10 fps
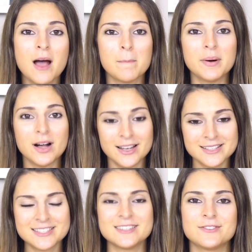
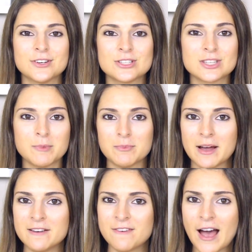But for some of
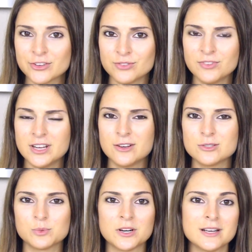my fashion
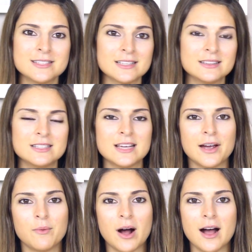videos where I did
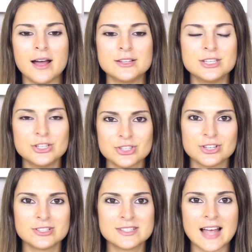DIY
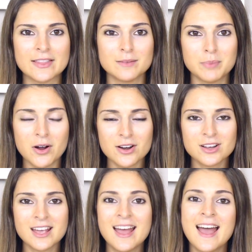t-shirts at the park,